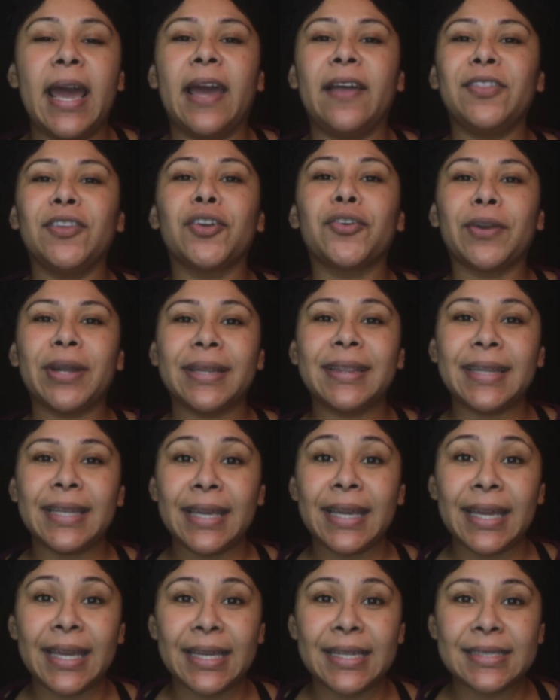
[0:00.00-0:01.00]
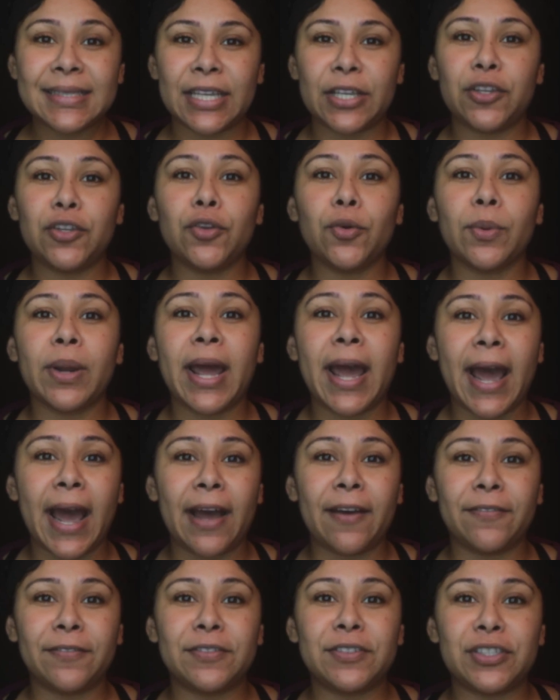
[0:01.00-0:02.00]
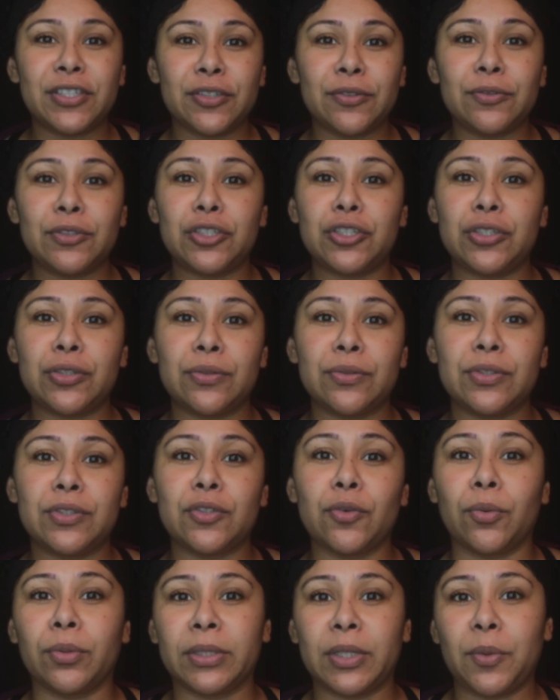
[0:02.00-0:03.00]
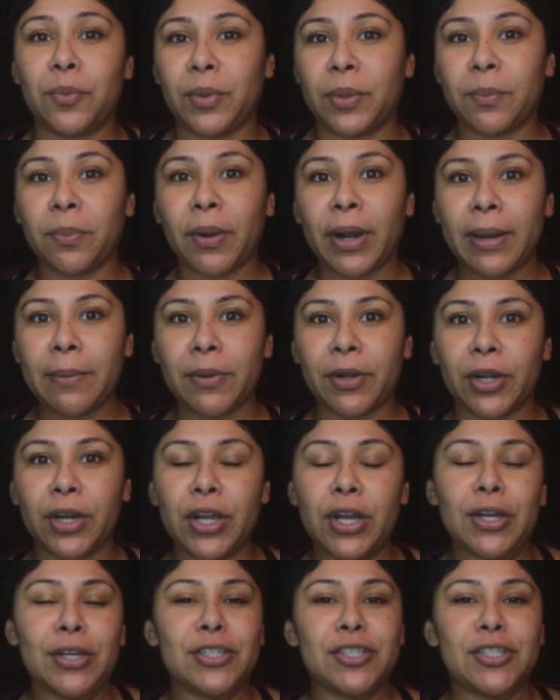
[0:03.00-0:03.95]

and the great thing is that you don't have to choose only one primer.